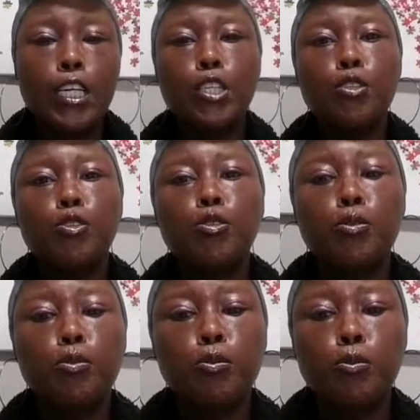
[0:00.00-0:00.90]

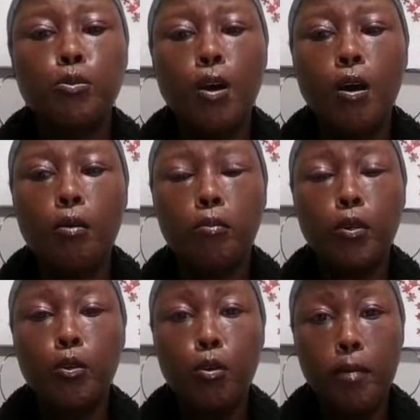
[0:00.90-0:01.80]
into
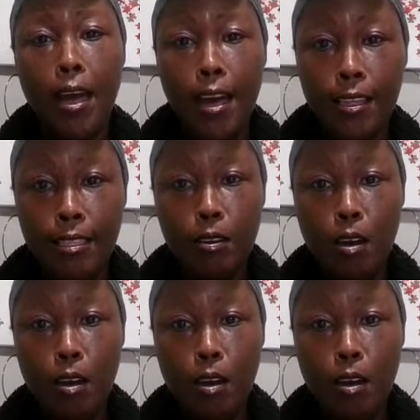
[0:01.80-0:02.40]
your path,